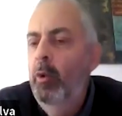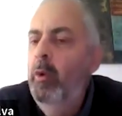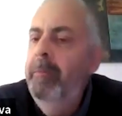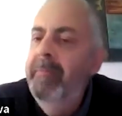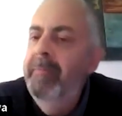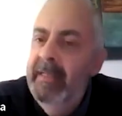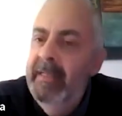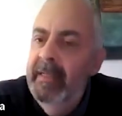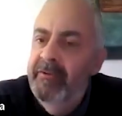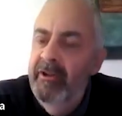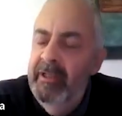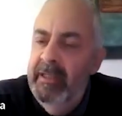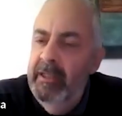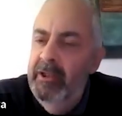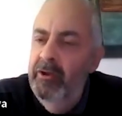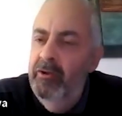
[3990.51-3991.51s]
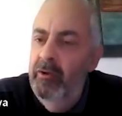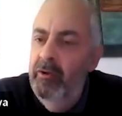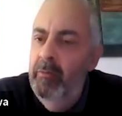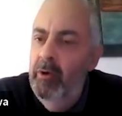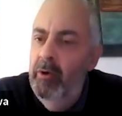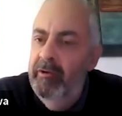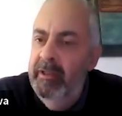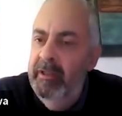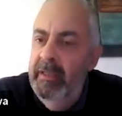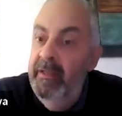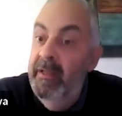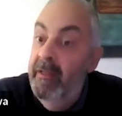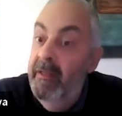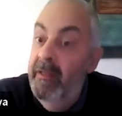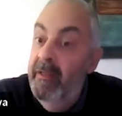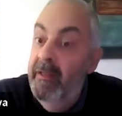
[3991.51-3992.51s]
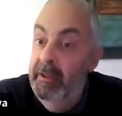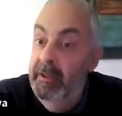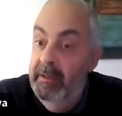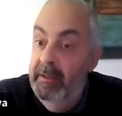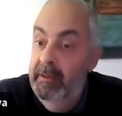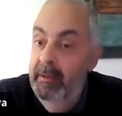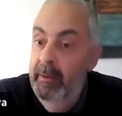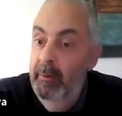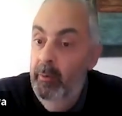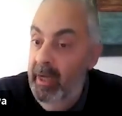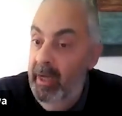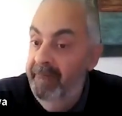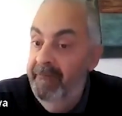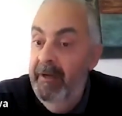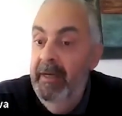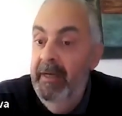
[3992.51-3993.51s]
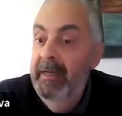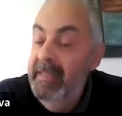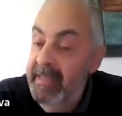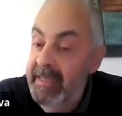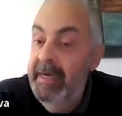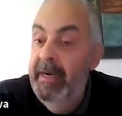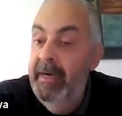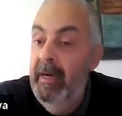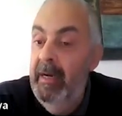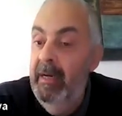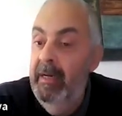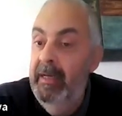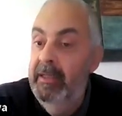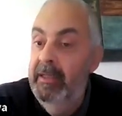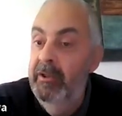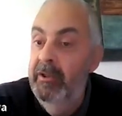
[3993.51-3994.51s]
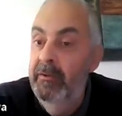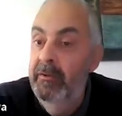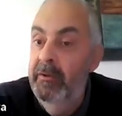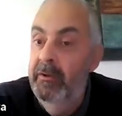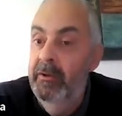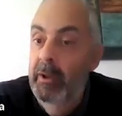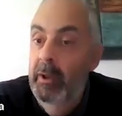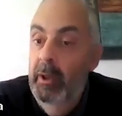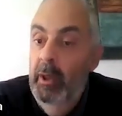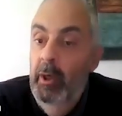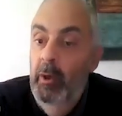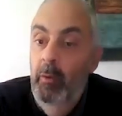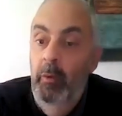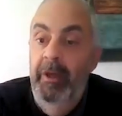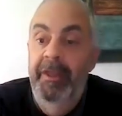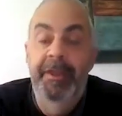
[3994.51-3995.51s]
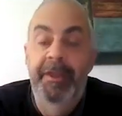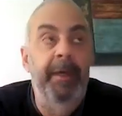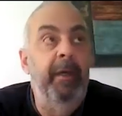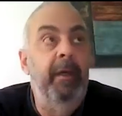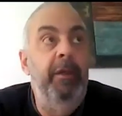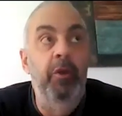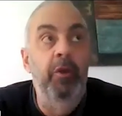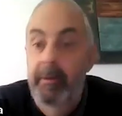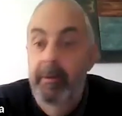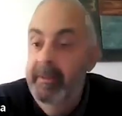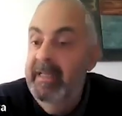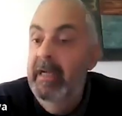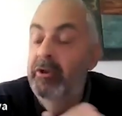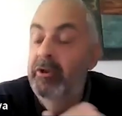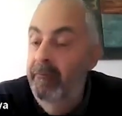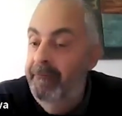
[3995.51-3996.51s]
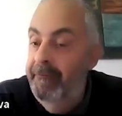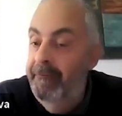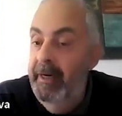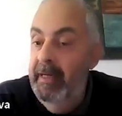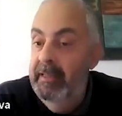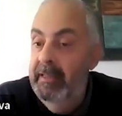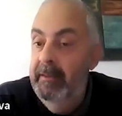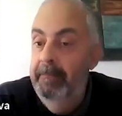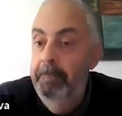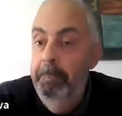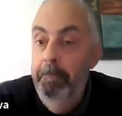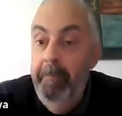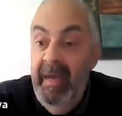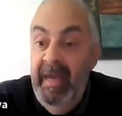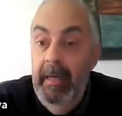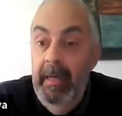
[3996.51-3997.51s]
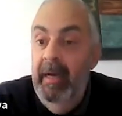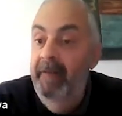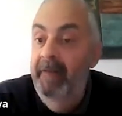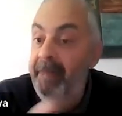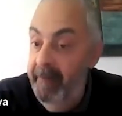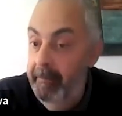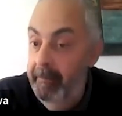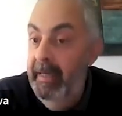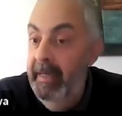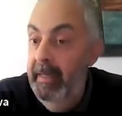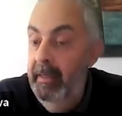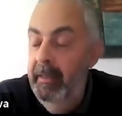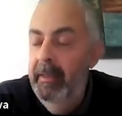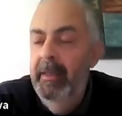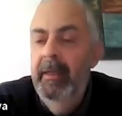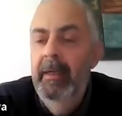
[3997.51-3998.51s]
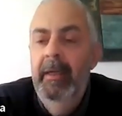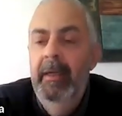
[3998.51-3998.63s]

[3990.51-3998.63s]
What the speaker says: We made the transition to democracy in the 30s. We have general elections with universal suffrage, male and female,